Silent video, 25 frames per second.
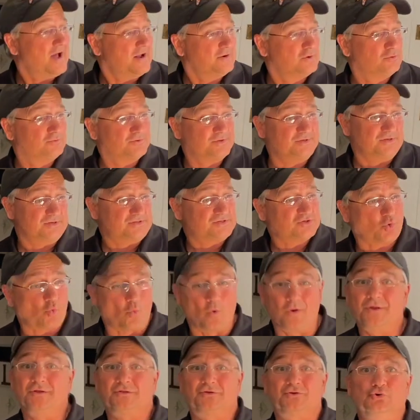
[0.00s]
only did
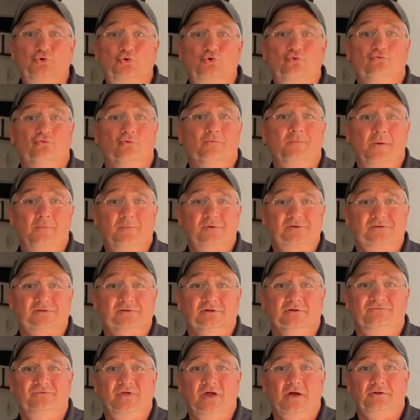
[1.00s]
22 crew members
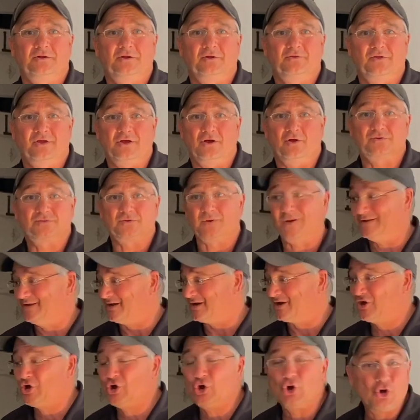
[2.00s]
live down here, they also had
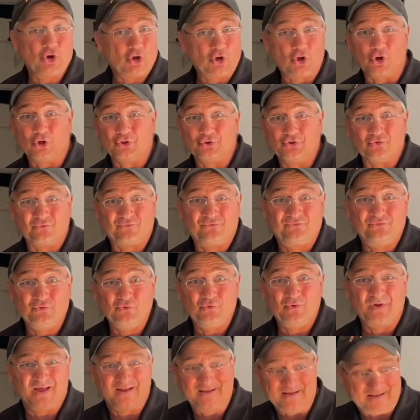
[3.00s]
to cook all their
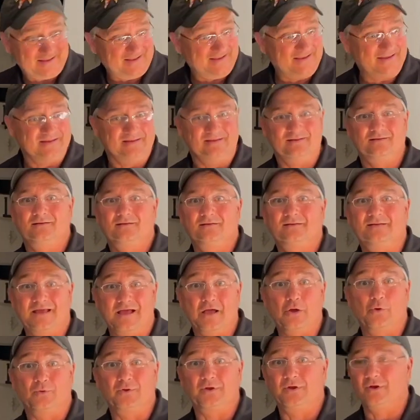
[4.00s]
food and eat
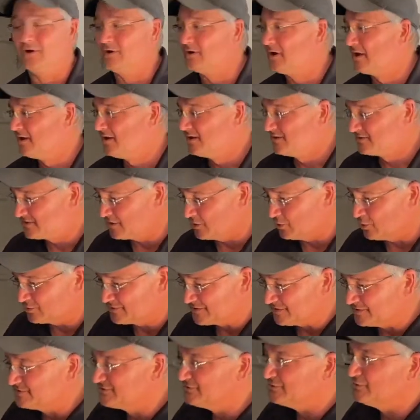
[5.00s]
down here. So
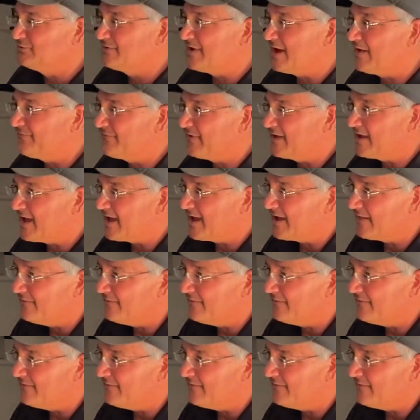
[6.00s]
to do that, they had